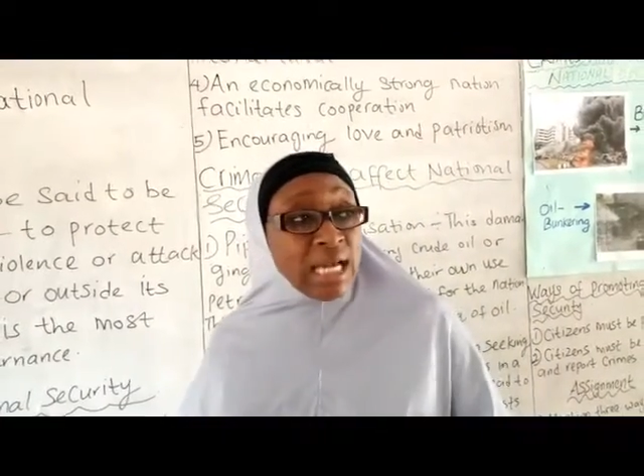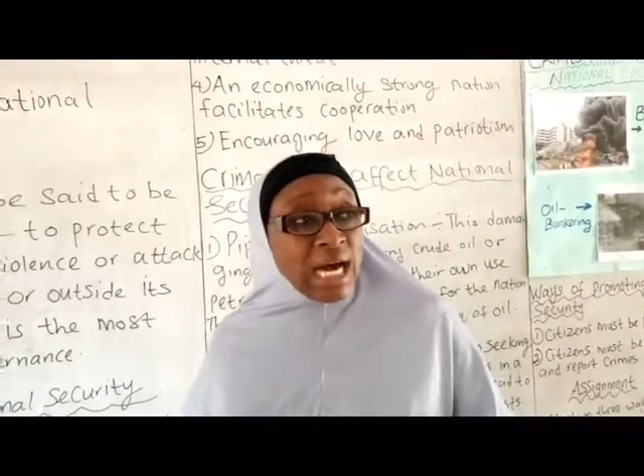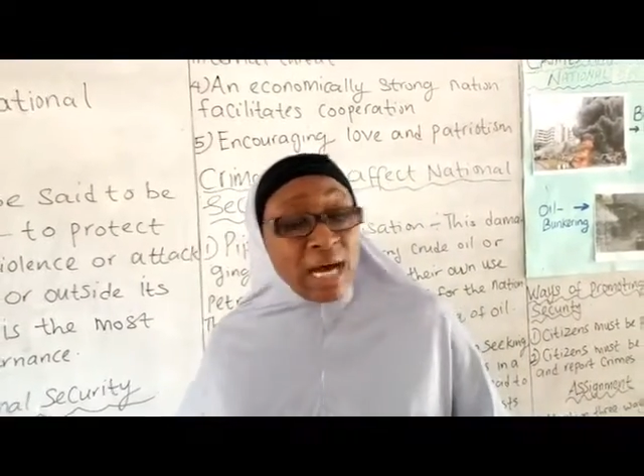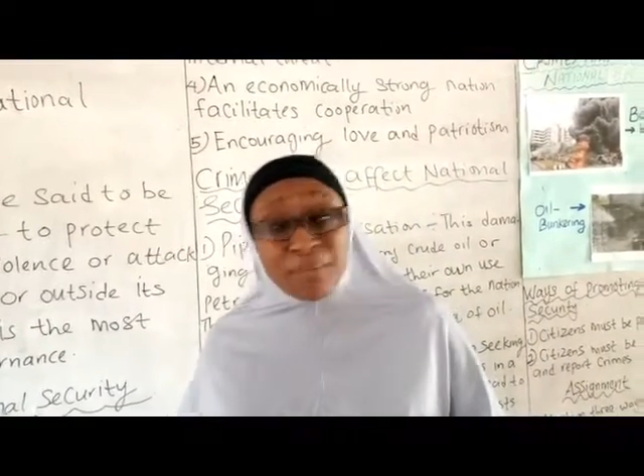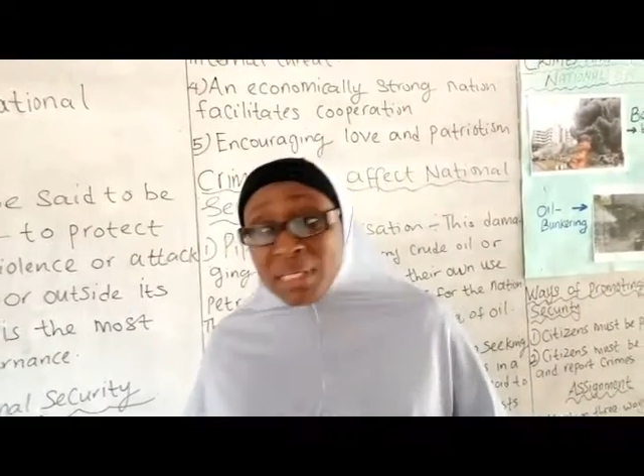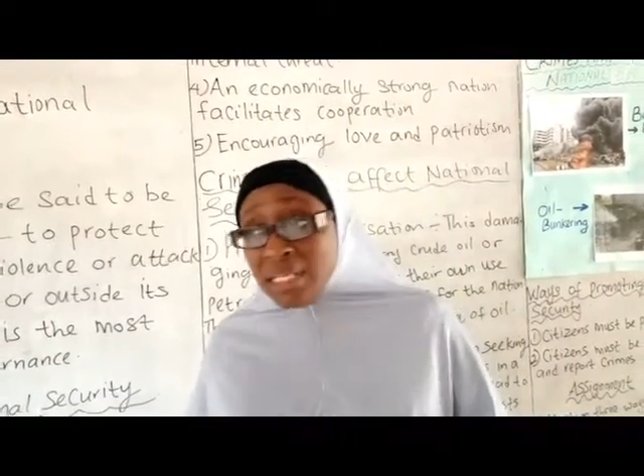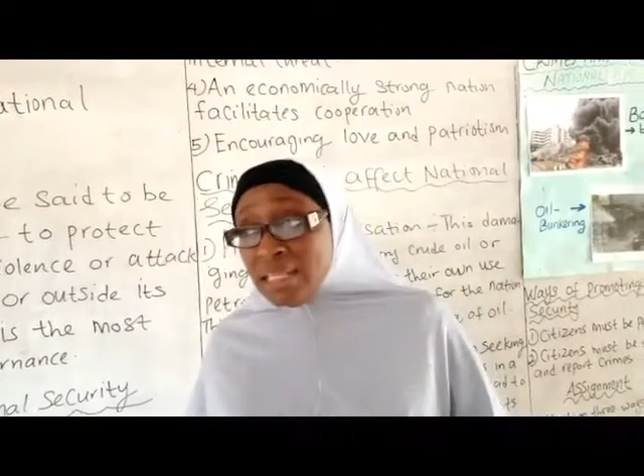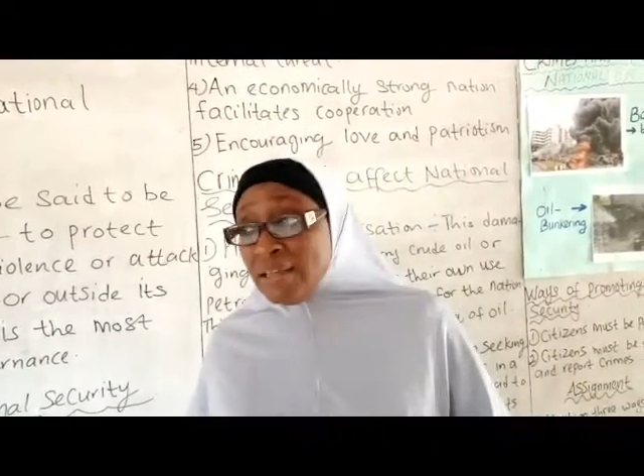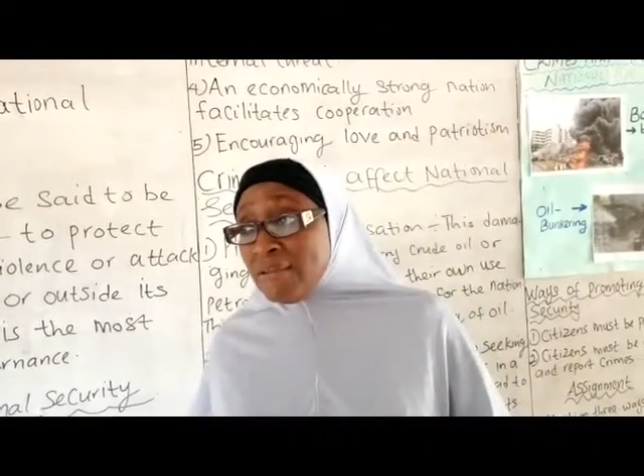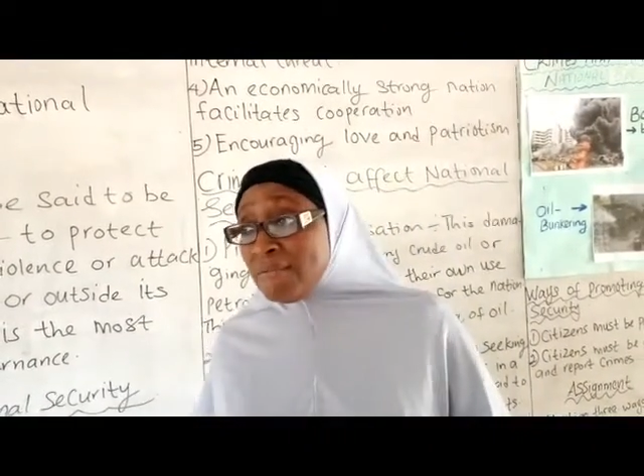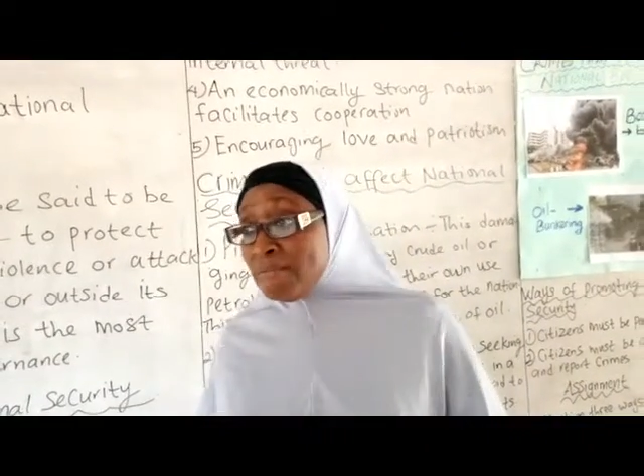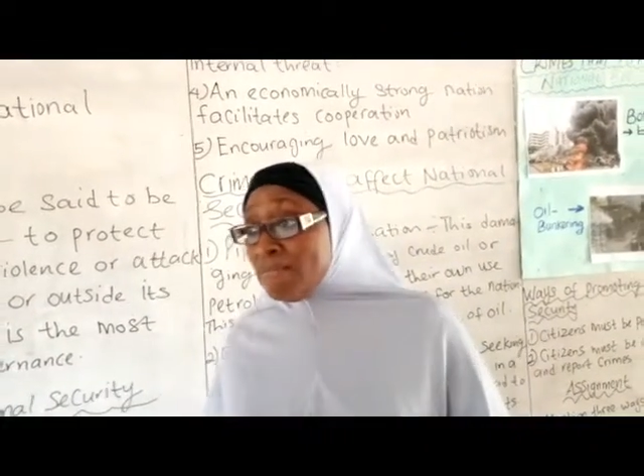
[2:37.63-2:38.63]
army,
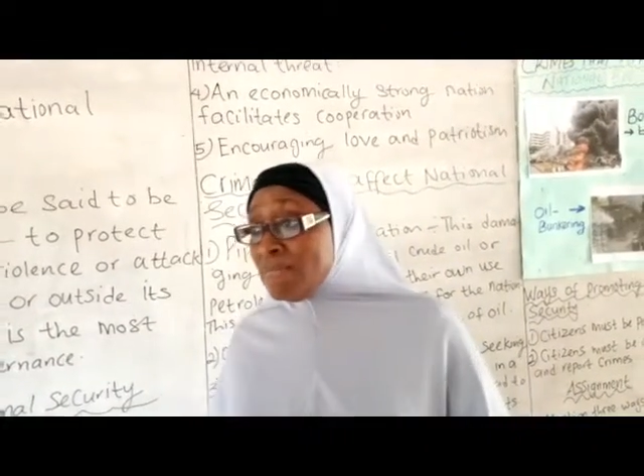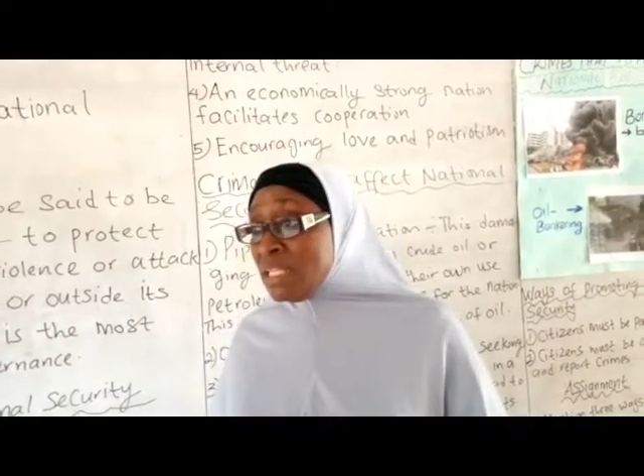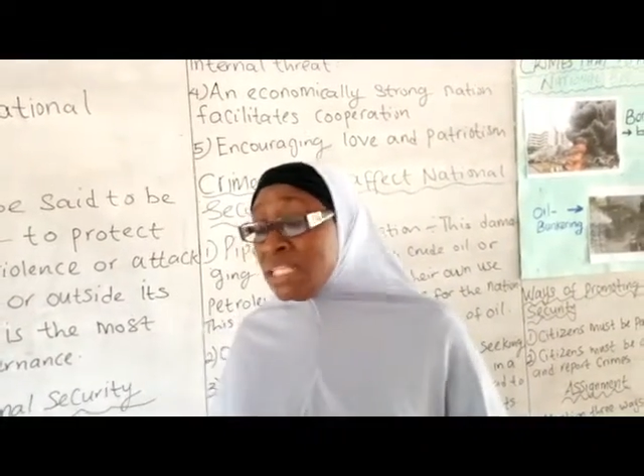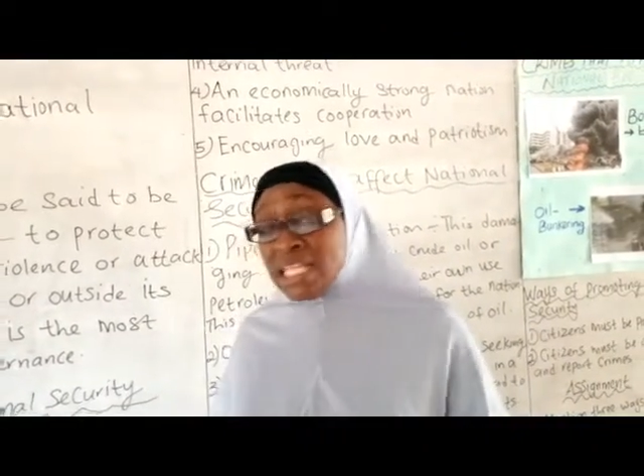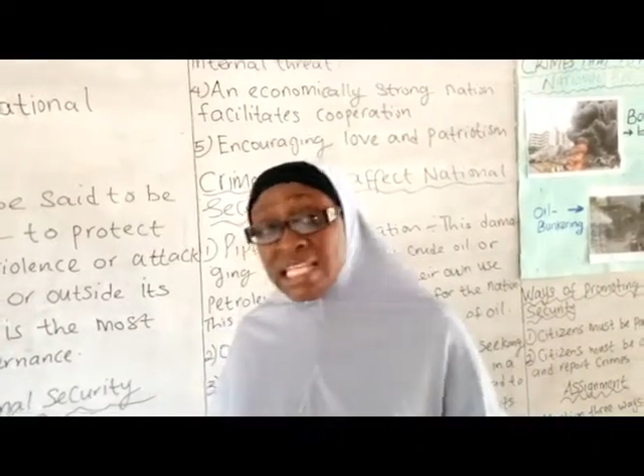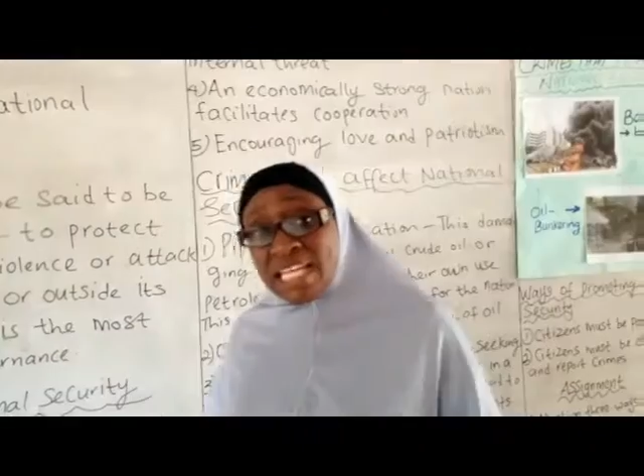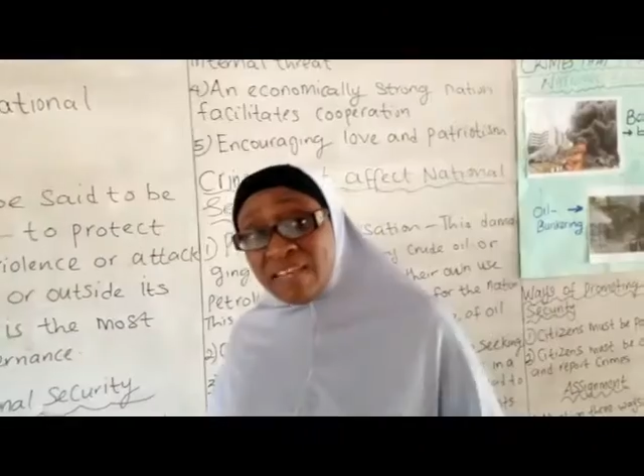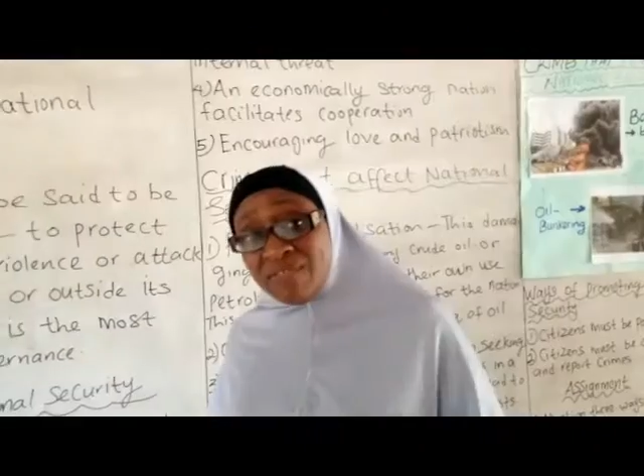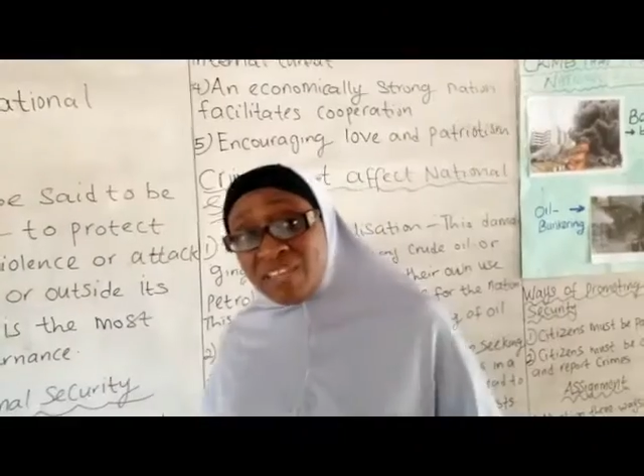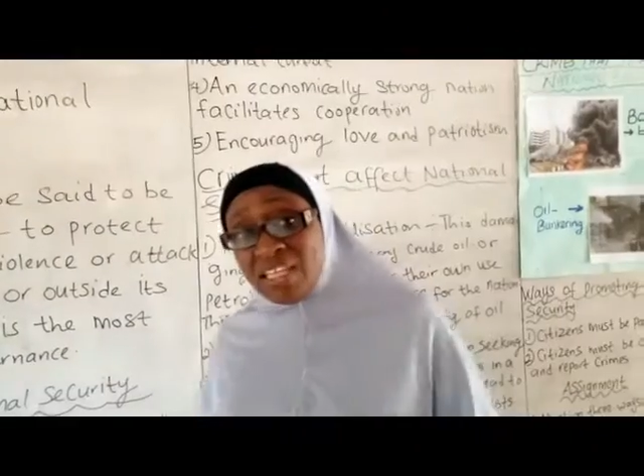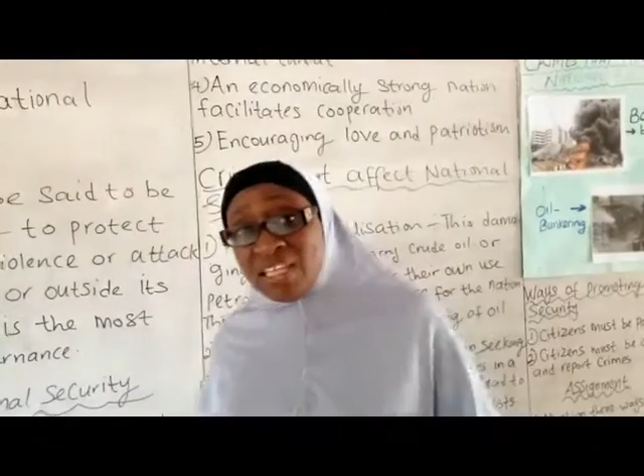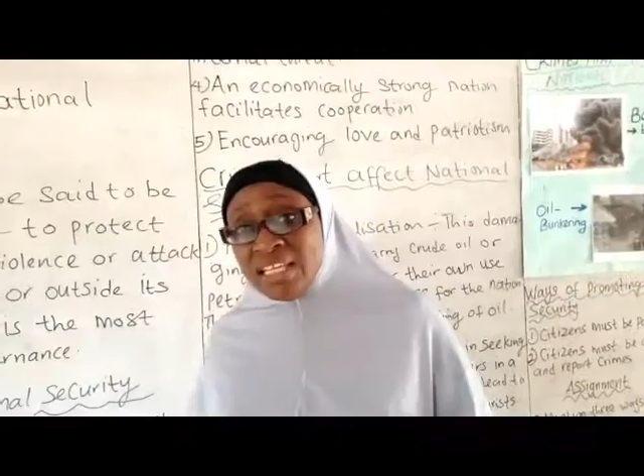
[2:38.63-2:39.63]
the
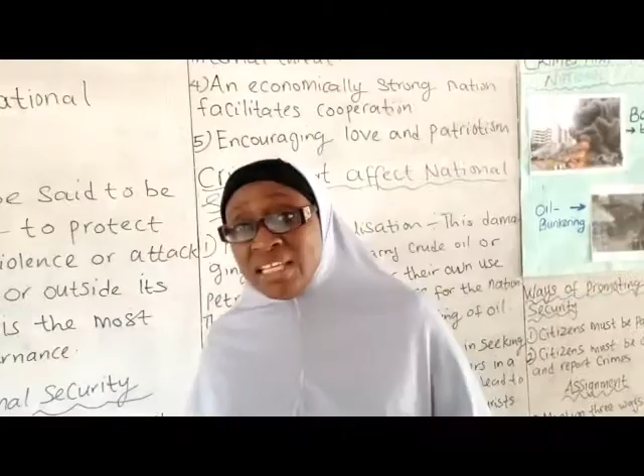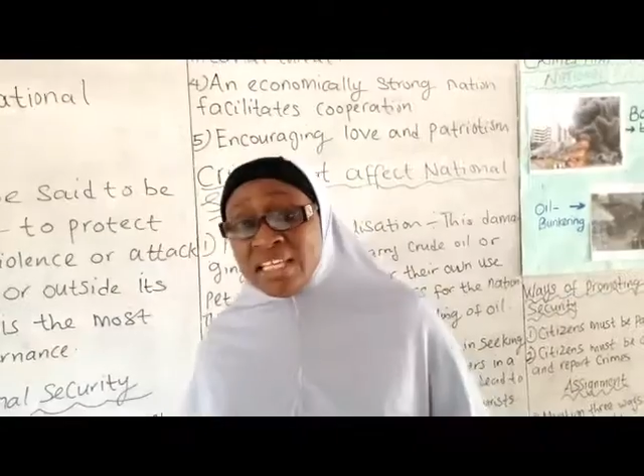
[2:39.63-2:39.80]
navy,